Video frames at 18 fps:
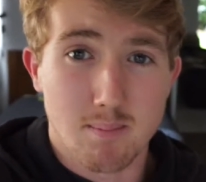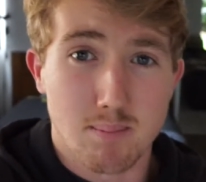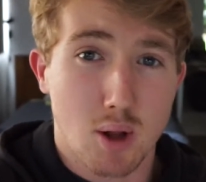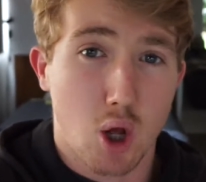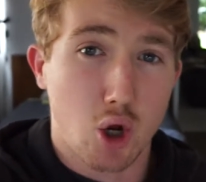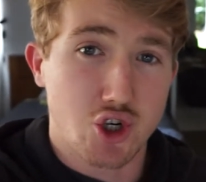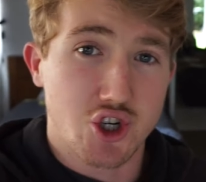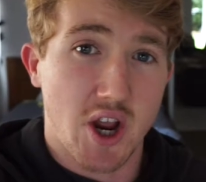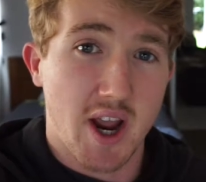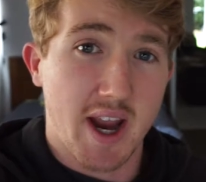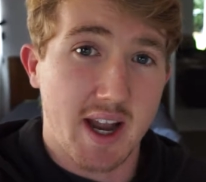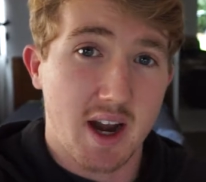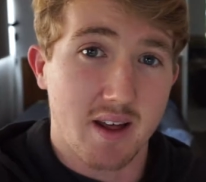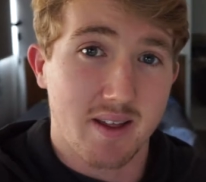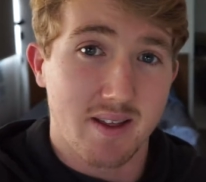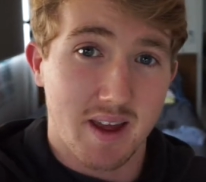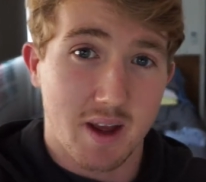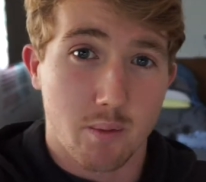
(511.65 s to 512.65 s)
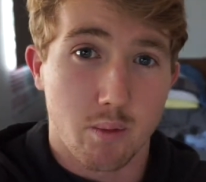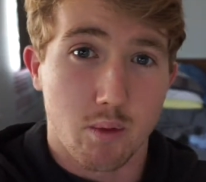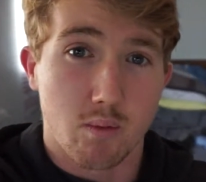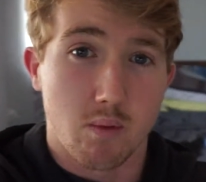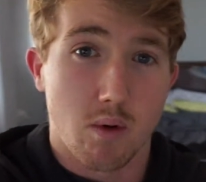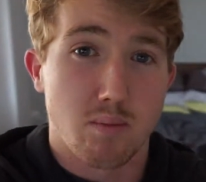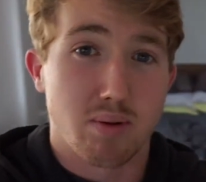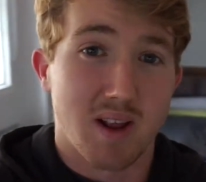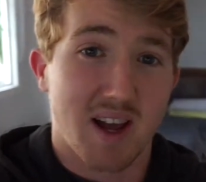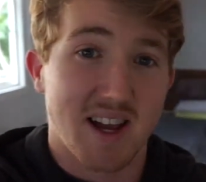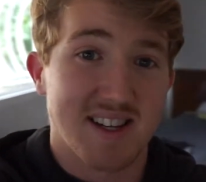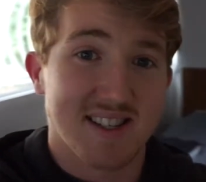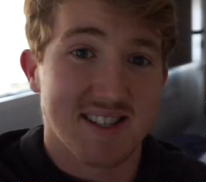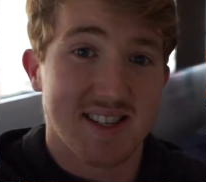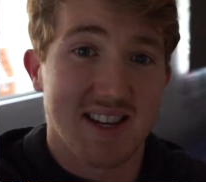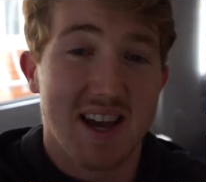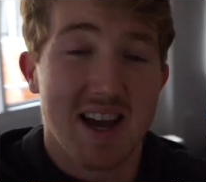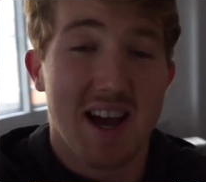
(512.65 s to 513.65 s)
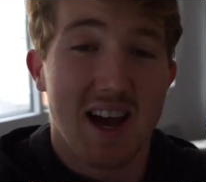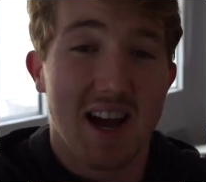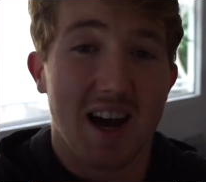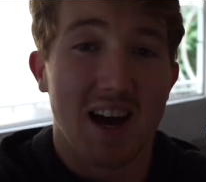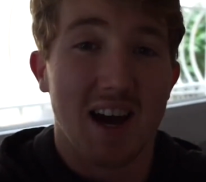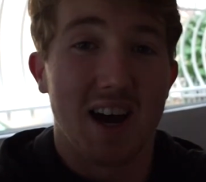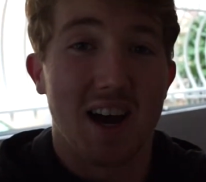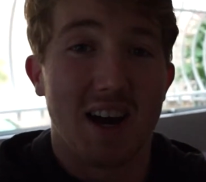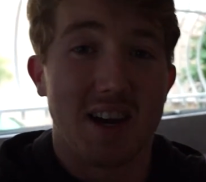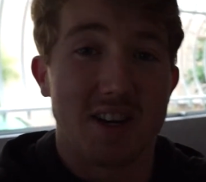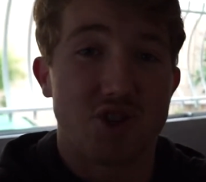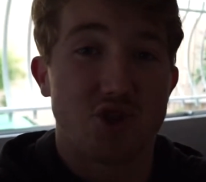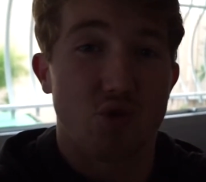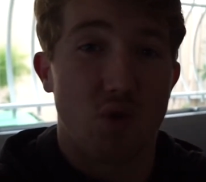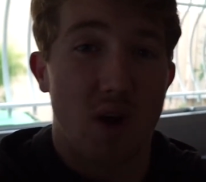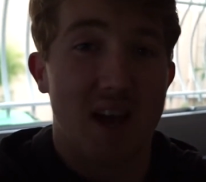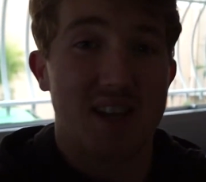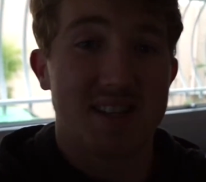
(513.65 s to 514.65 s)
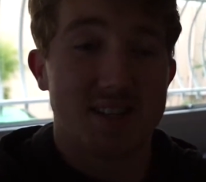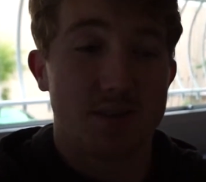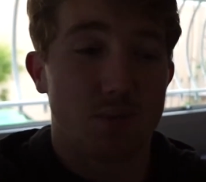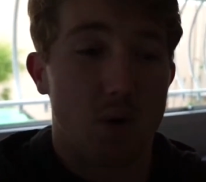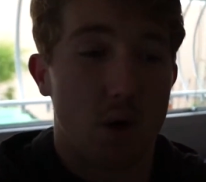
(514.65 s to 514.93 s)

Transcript: Blockchain, I think, will replace uh, trust.